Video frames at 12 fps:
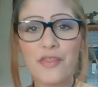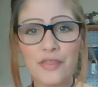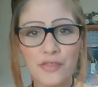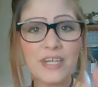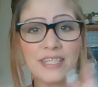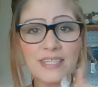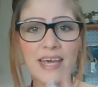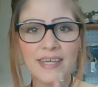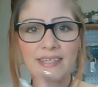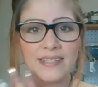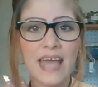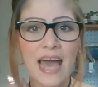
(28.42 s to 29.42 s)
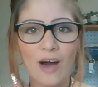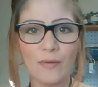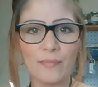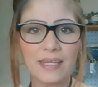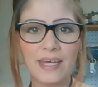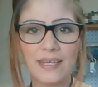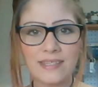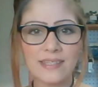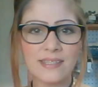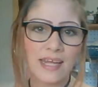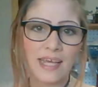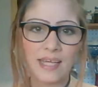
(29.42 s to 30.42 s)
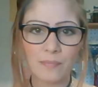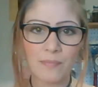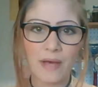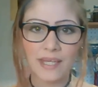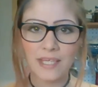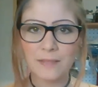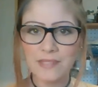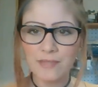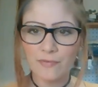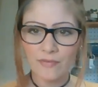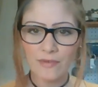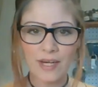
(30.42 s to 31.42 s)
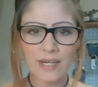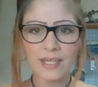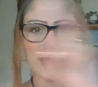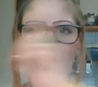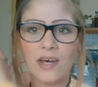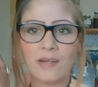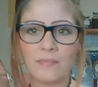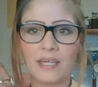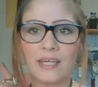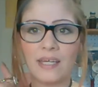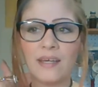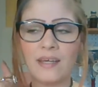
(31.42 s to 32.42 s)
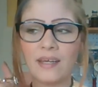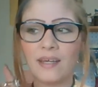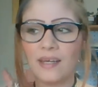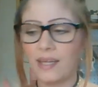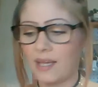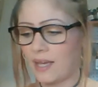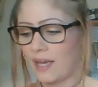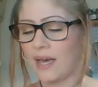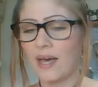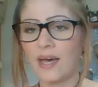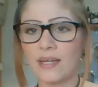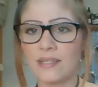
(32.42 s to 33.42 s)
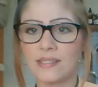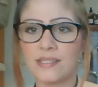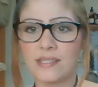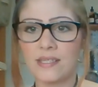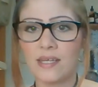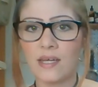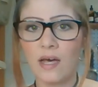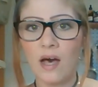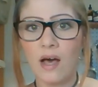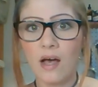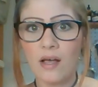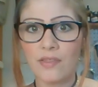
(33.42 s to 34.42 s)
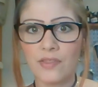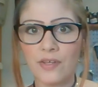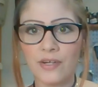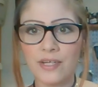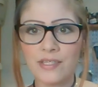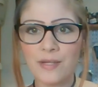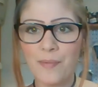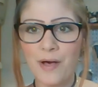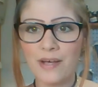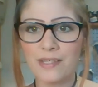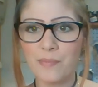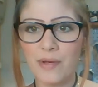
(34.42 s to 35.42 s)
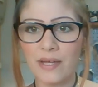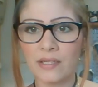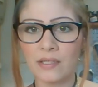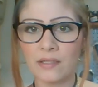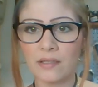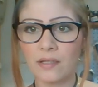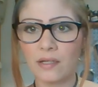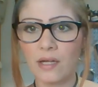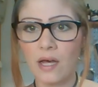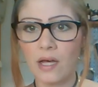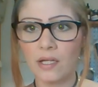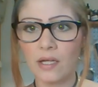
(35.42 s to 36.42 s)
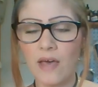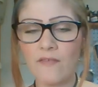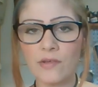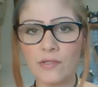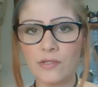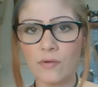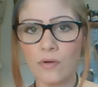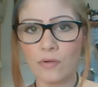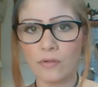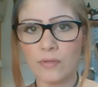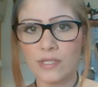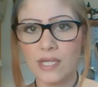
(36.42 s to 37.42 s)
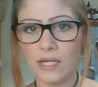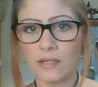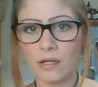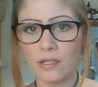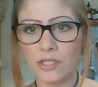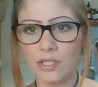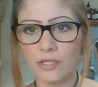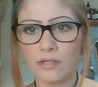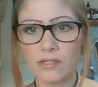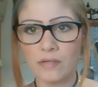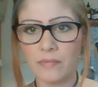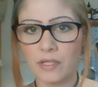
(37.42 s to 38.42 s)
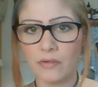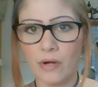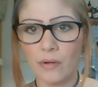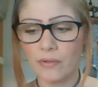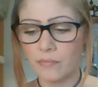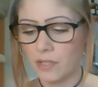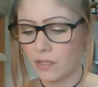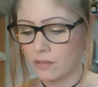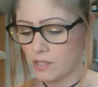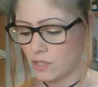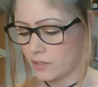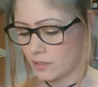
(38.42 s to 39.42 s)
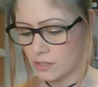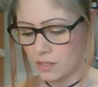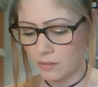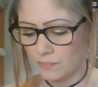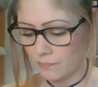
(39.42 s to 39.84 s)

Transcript: 3 takes now because his naked butt keeps running in on me. And there is a pause button. I feel so old with technology. There's something wrong with me, seriously.